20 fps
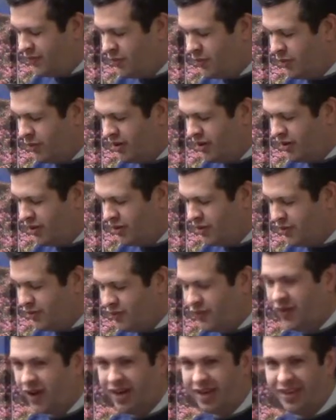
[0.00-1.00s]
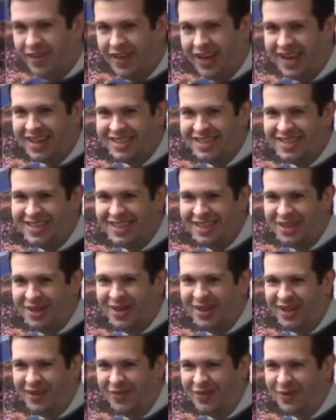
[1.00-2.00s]
one of those fun things to do,
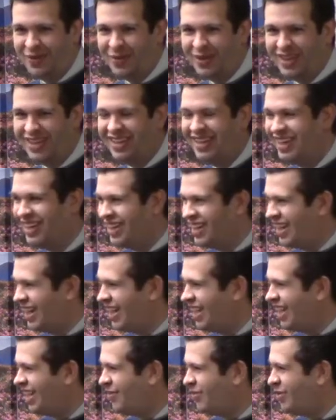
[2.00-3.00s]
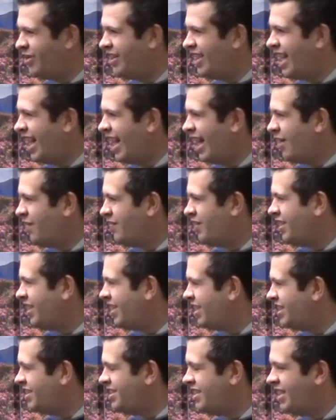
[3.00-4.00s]
if you will, when you have an
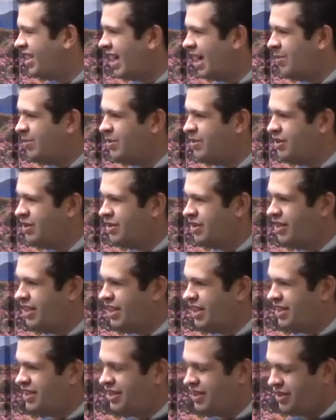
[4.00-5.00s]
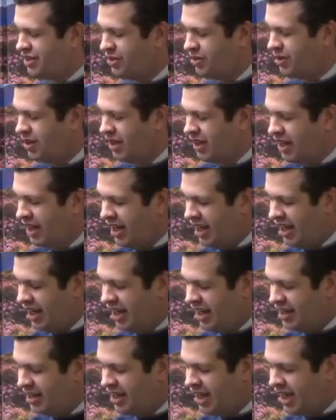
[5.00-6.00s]
easy opportunity to do,
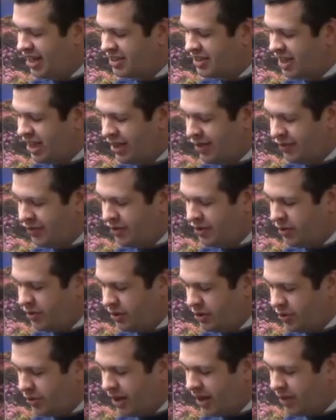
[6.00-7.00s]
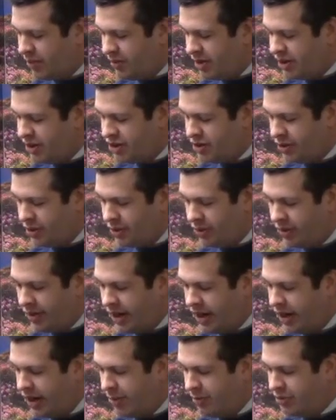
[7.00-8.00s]
and God's given you a great ministry or a
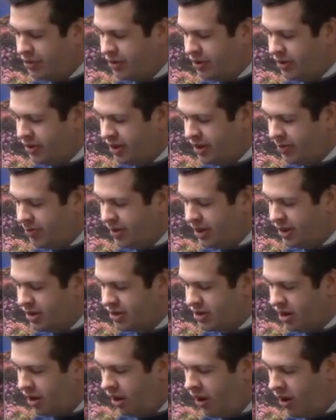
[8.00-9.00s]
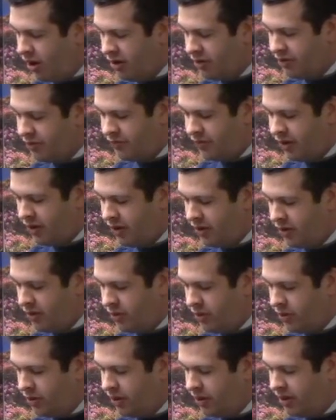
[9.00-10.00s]
great opportunity, but it's hard to follow the
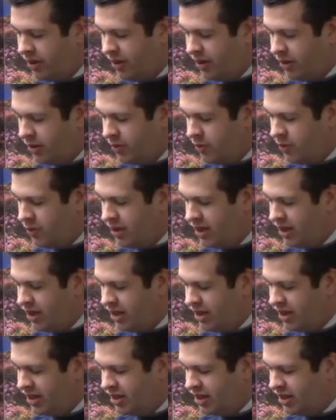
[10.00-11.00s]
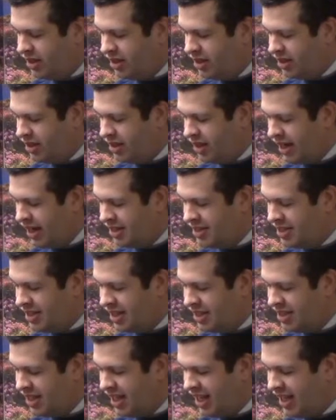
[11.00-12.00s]
Lord when God
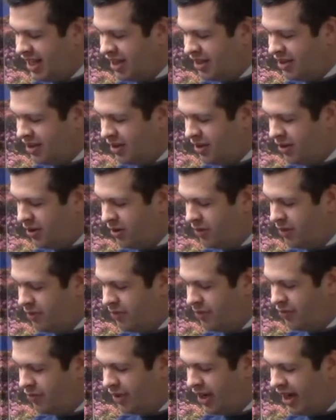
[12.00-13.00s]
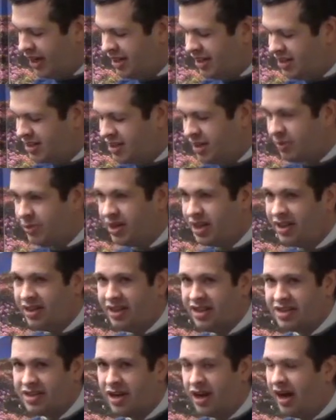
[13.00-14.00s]
says, hey, you know, I need somebody in
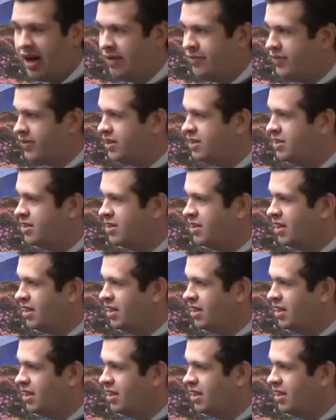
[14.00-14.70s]
this office,